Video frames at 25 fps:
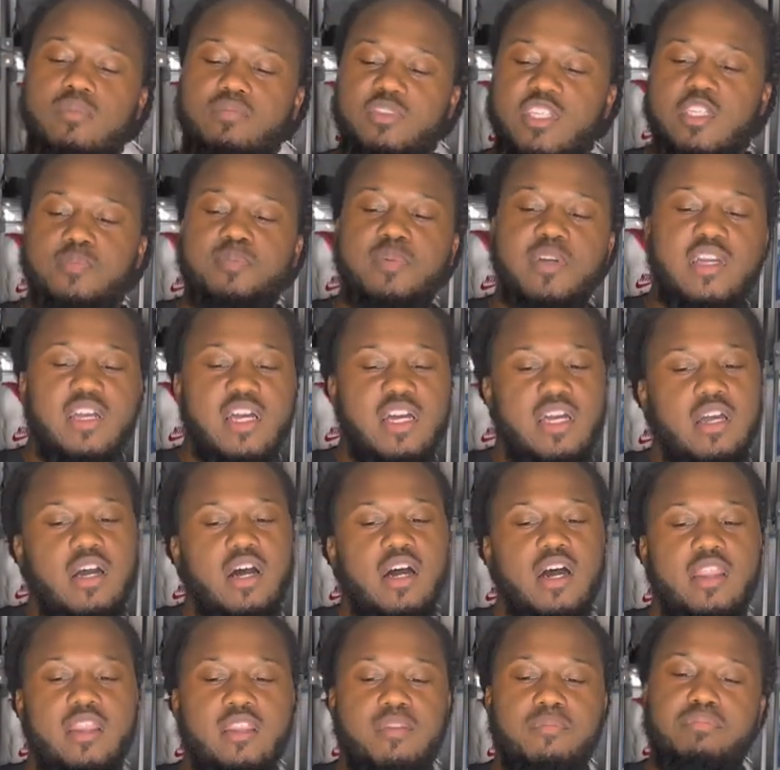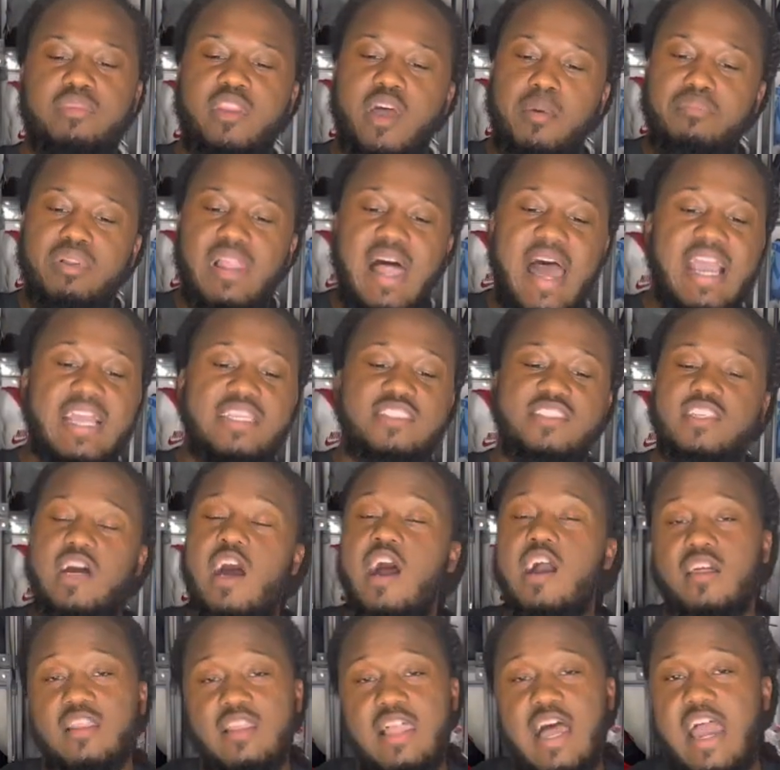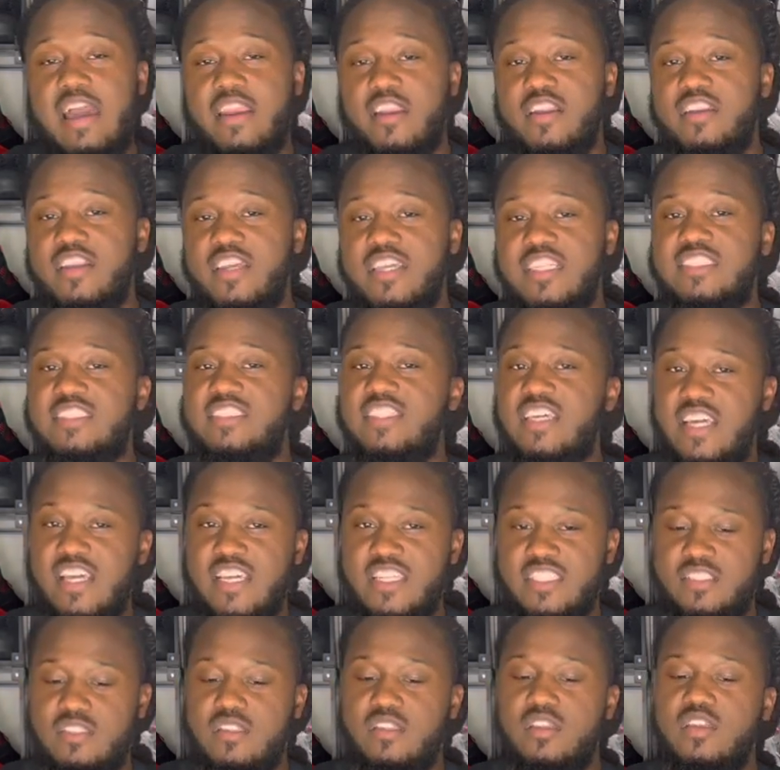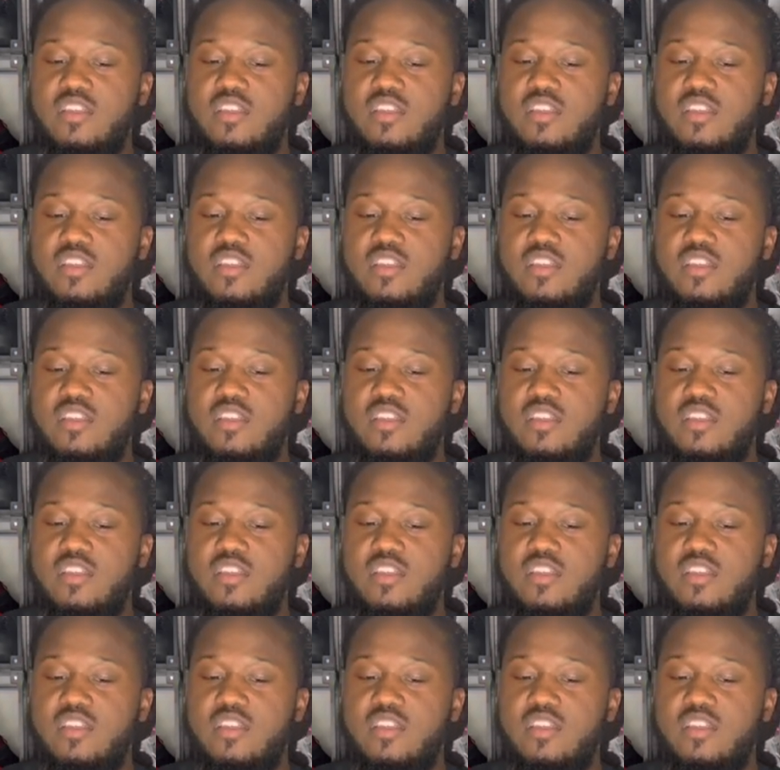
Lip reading: Just because the black sock liner, this says,